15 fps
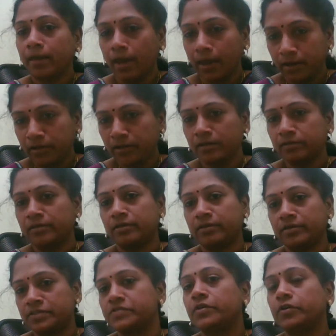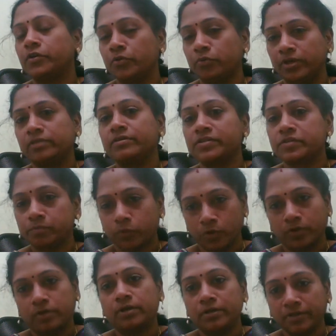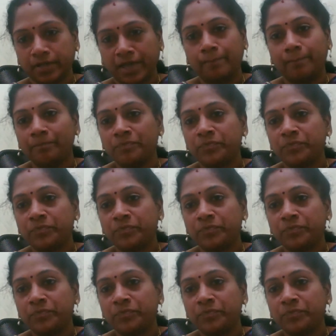any other test during this time.